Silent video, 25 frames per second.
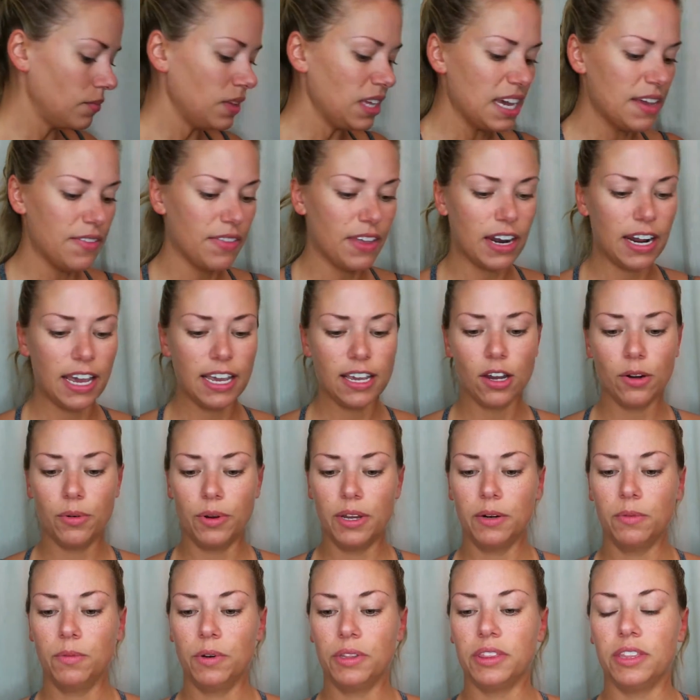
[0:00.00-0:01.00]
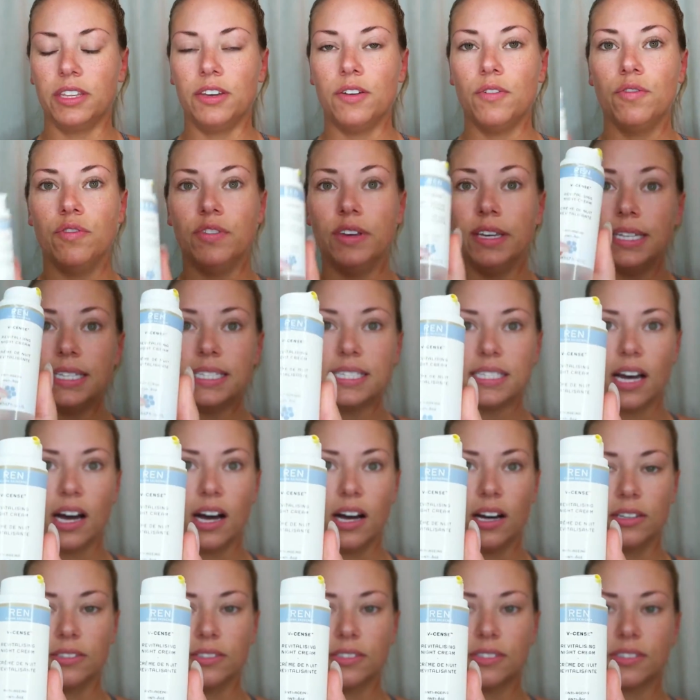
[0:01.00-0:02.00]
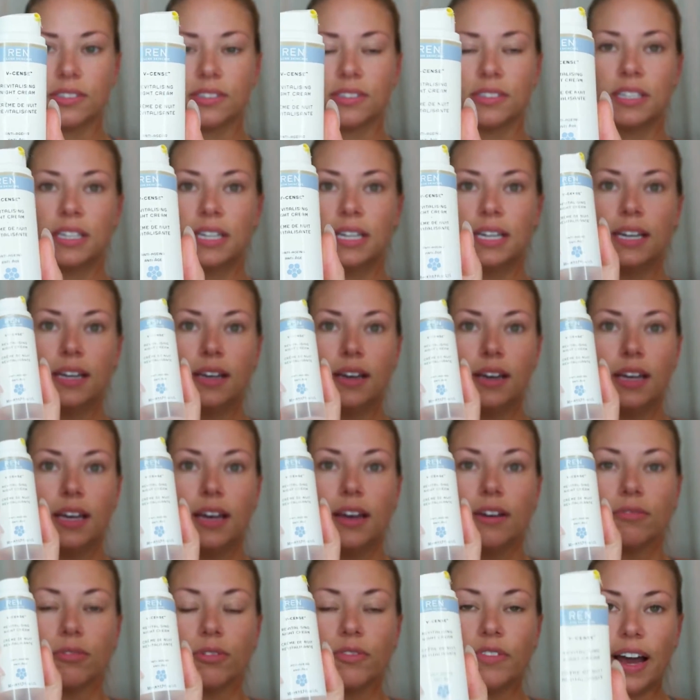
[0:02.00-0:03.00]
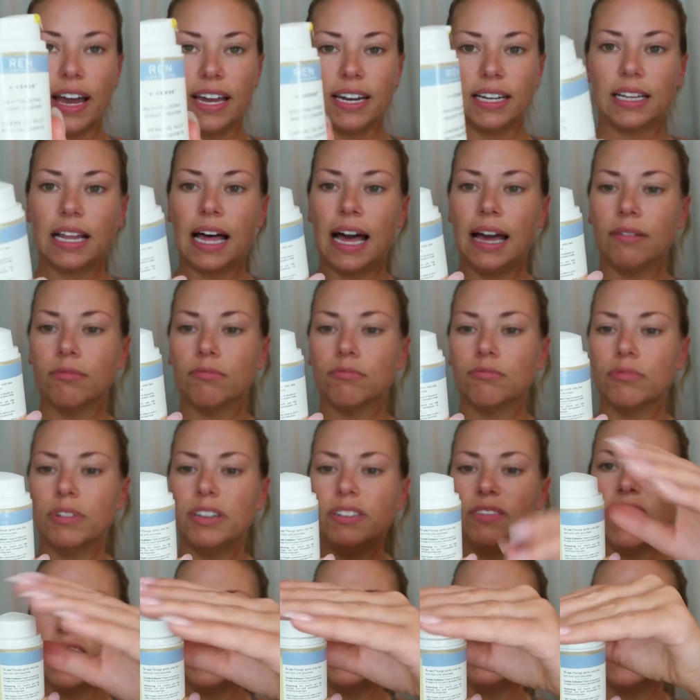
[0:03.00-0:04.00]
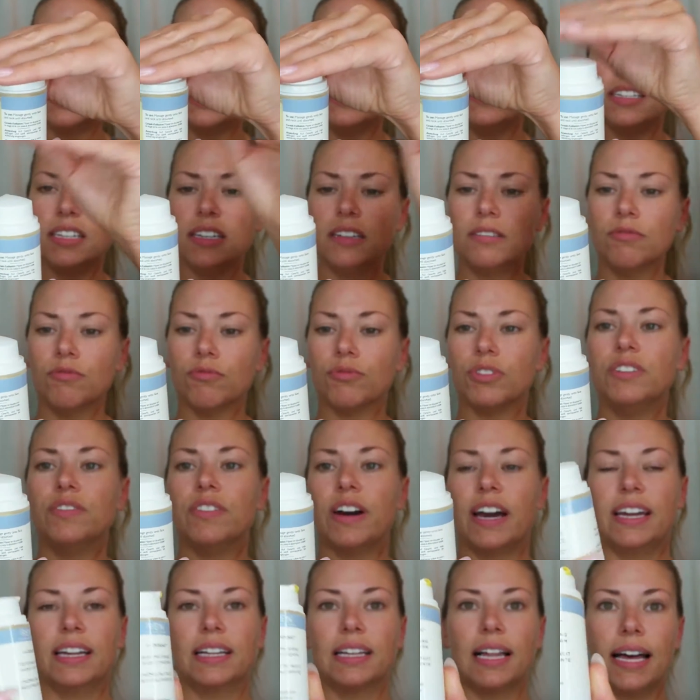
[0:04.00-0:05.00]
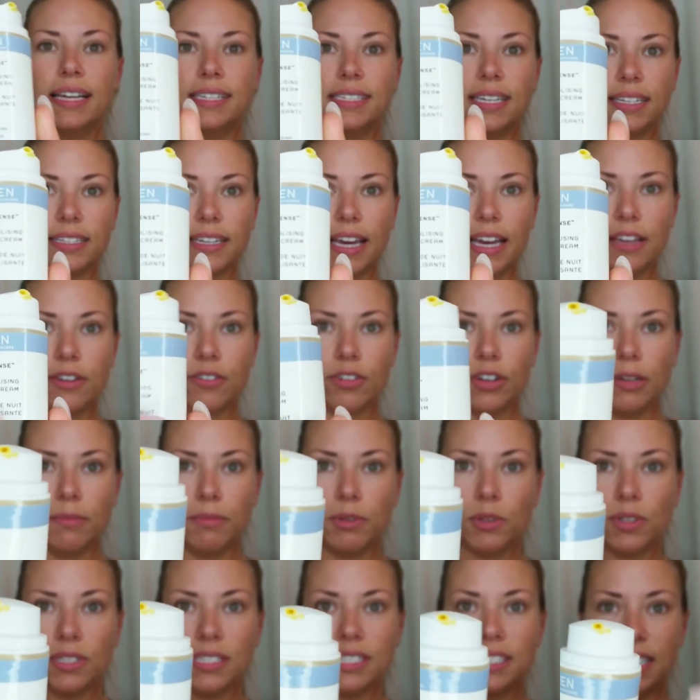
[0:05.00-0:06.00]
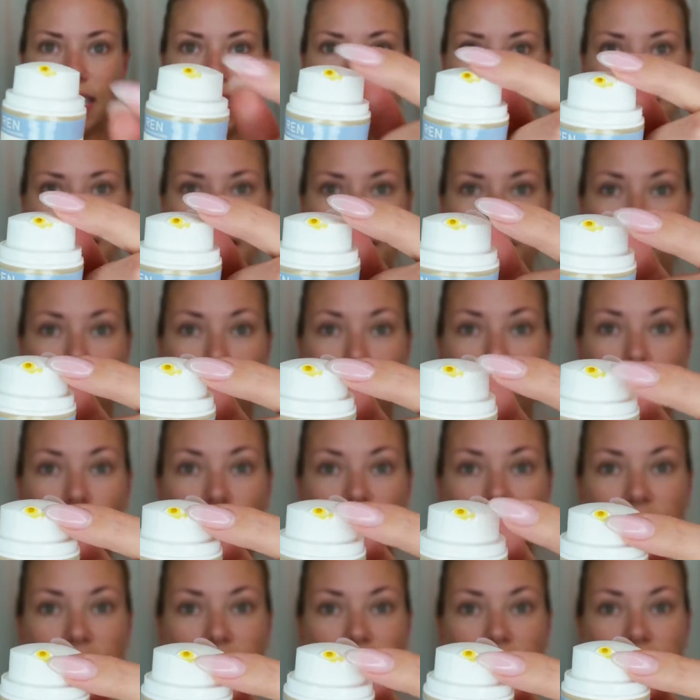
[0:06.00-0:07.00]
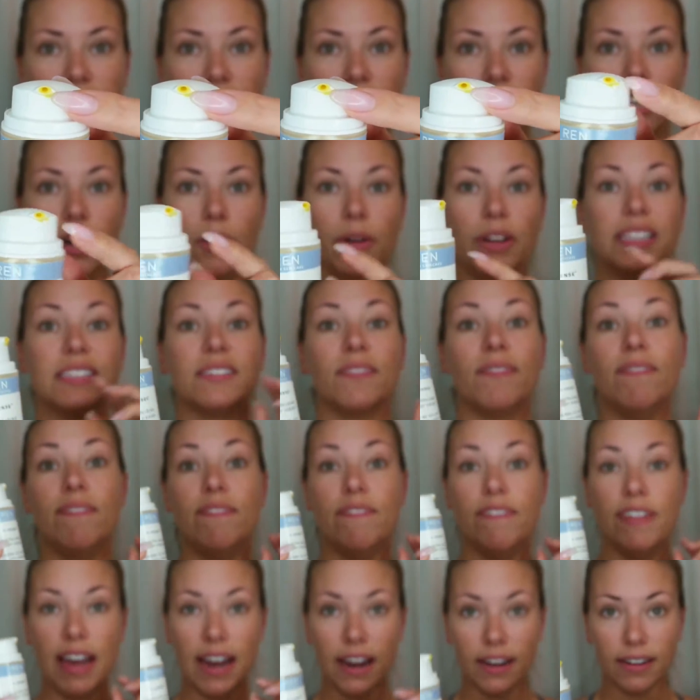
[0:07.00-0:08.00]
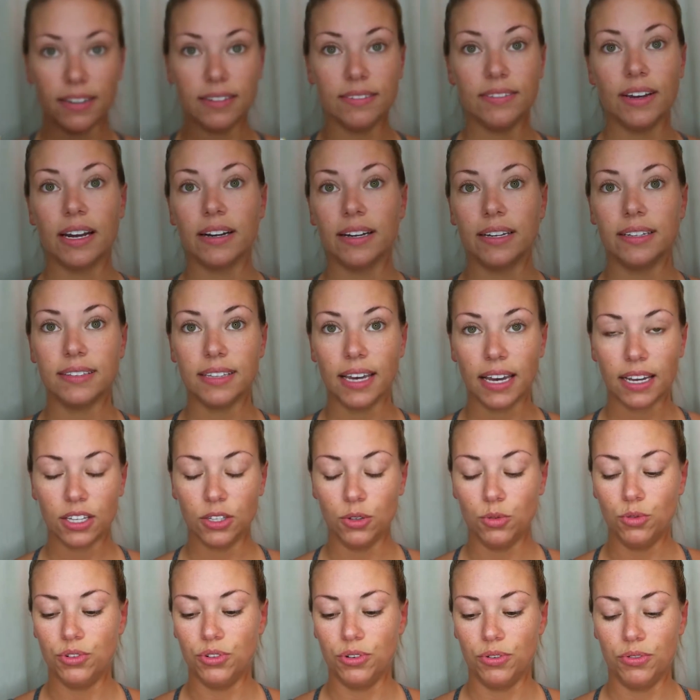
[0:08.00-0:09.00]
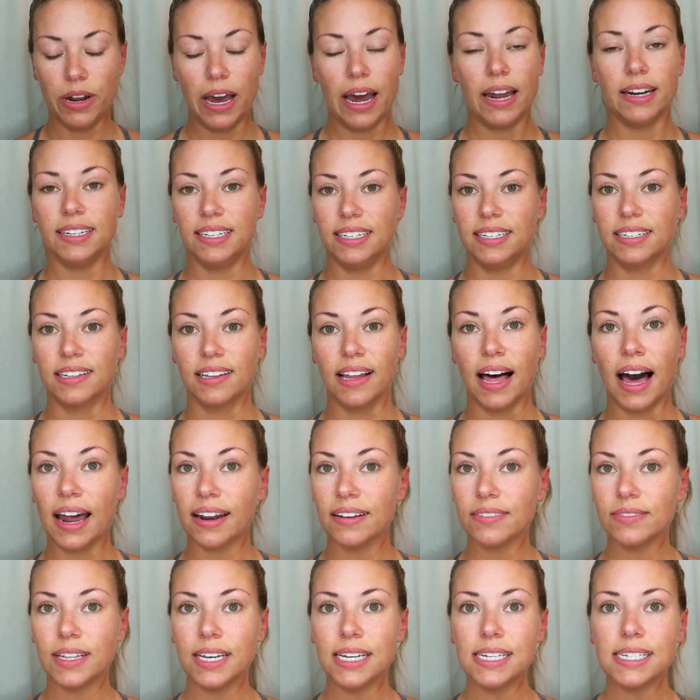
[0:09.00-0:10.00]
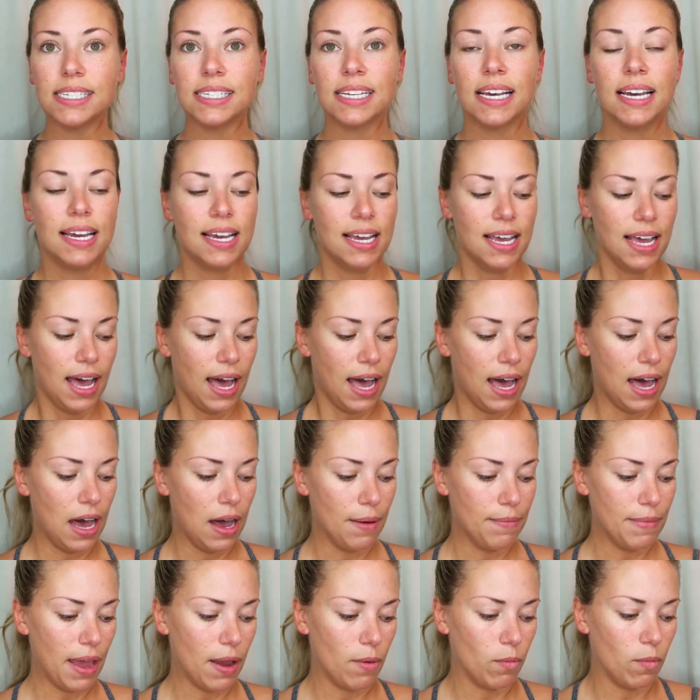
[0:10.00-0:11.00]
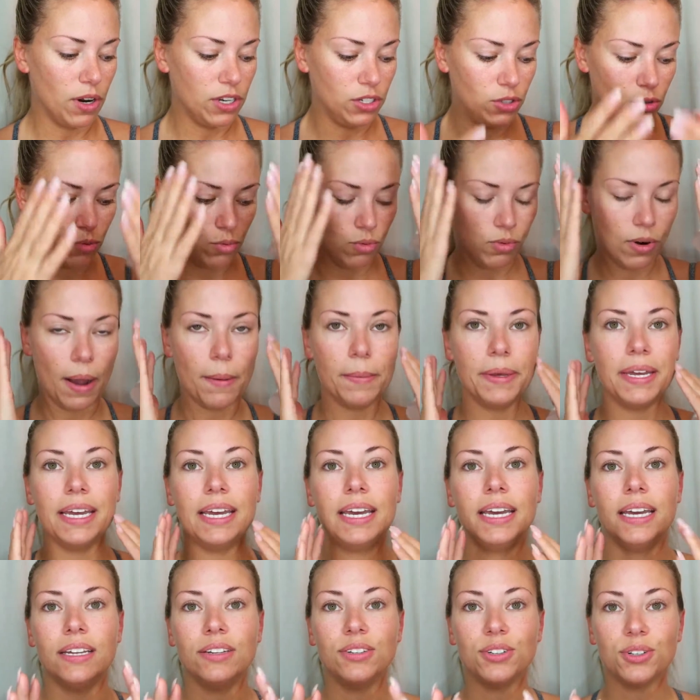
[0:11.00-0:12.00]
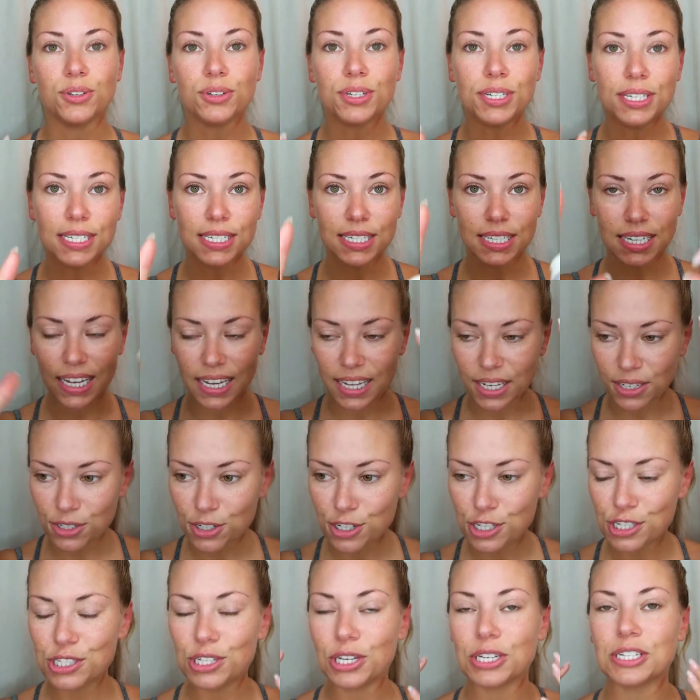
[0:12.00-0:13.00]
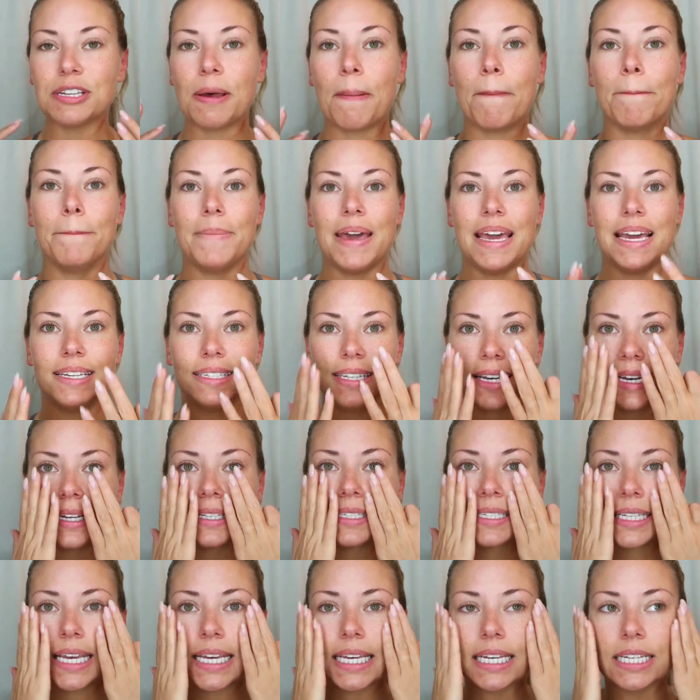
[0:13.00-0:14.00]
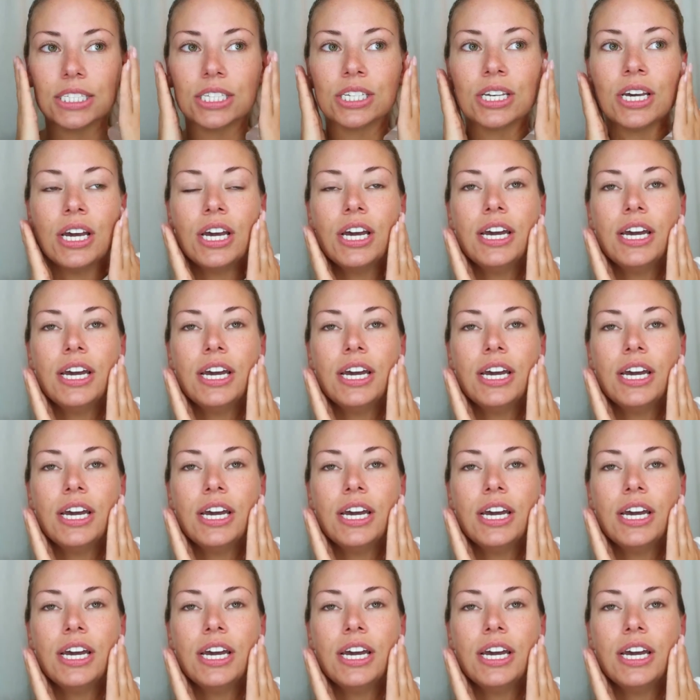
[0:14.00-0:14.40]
and then I go in with the Visance Revitalizing Night Cream. You can see it's like really yellow. It's very, very thick. You do not need a lot of this. And when you rub it in, your skin just looks amazing. It's like it's